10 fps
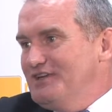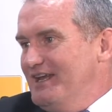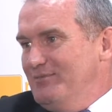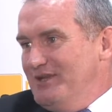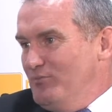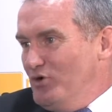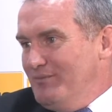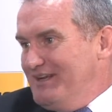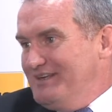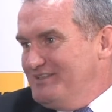a game anymore
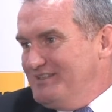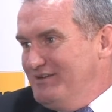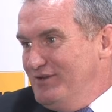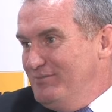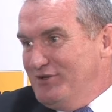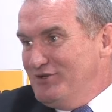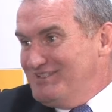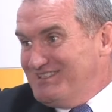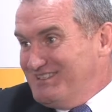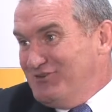on my kid's TV
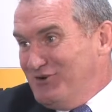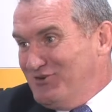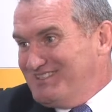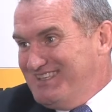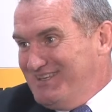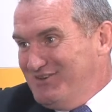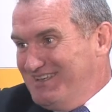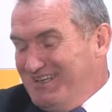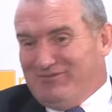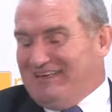because it's still an old standard
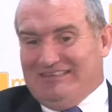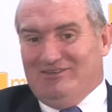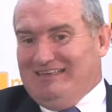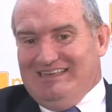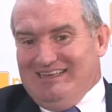def, and I go,